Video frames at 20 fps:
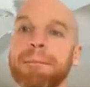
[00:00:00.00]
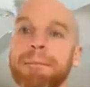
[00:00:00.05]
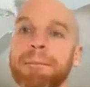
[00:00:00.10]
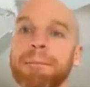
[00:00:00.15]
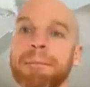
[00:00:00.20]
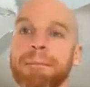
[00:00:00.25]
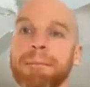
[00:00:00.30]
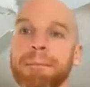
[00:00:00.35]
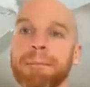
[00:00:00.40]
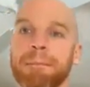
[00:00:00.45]

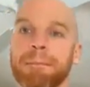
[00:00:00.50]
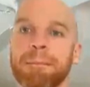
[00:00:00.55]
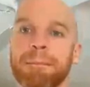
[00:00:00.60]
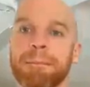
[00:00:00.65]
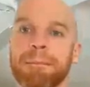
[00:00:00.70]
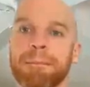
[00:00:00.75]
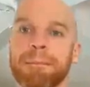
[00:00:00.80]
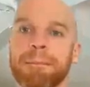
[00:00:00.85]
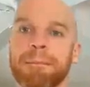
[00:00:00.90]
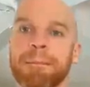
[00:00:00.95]

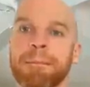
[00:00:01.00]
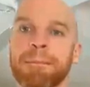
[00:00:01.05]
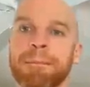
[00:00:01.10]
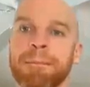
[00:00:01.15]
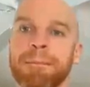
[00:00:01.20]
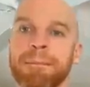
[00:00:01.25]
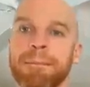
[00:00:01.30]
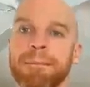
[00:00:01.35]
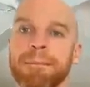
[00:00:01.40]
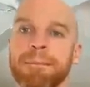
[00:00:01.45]

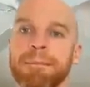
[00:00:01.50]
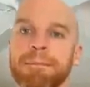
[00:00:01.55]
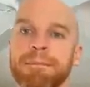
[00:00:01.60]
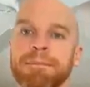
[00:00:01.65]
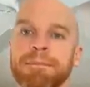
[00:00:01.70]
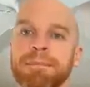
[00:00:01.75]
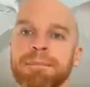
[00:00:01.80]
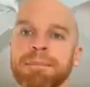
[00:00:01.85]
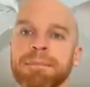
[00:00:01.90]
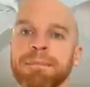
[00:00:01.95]

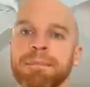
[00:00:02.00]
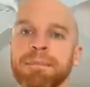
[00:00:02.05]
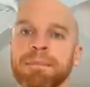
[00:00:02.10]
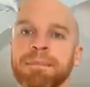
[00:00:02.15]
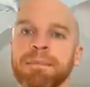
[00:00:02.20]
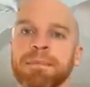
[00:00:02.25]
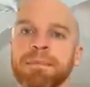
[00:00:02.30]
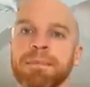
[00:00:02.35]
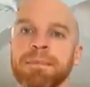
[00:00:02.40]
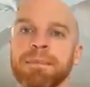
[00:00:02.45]

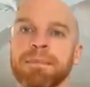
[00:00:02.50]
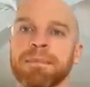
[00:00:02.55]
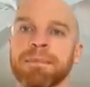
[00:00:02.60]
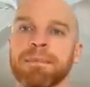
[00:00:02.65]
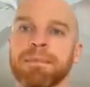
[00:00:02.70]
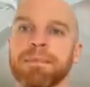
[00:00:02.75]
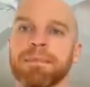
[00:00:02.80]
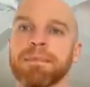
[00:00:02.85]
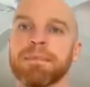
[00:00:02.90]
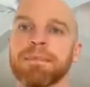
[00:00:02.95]

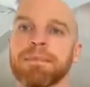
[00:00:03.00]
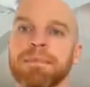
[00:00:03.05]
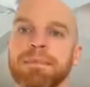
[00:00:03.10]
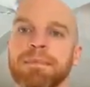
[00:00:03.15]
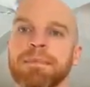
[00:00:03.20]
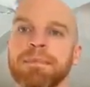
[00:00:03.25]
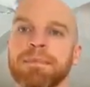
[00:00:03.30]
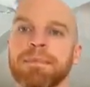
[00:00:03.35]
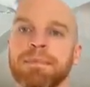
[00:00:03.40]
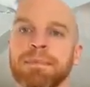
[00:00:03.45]

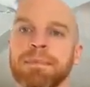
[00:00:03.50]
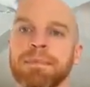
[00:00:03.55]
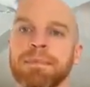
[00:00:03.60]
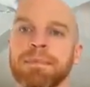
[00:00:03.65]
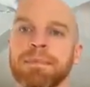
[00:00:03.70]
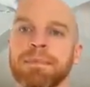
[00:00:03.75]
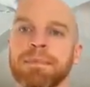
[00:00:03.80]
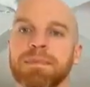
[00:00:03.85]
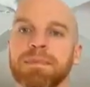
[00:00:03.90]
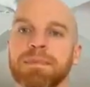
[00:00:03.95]

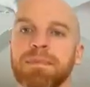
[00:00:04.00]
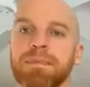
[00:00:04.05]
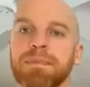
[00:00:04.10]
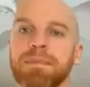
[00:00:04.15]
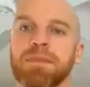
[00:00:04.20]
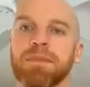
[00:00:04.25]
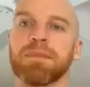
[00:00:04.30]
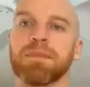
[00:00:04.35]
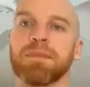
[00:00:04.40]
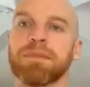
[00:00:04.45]

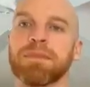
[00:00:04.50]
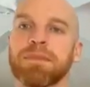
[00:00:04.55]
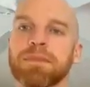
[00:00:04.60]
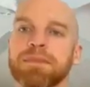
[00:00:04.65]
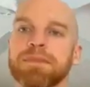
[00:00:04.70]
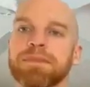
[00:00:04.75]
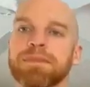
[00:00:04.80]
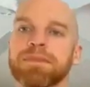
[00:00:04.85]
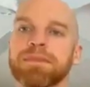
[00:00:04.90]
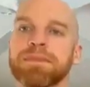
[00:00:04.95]

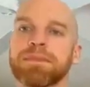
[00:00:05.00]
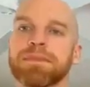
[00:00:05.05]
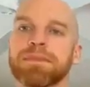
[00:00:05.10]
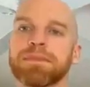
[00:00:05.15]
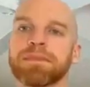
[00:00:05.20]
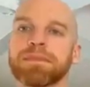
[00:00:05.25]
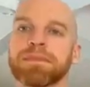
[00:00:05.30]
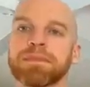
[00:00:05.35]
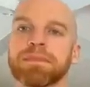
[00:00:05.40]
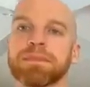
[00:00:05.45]
The person shown says nothing.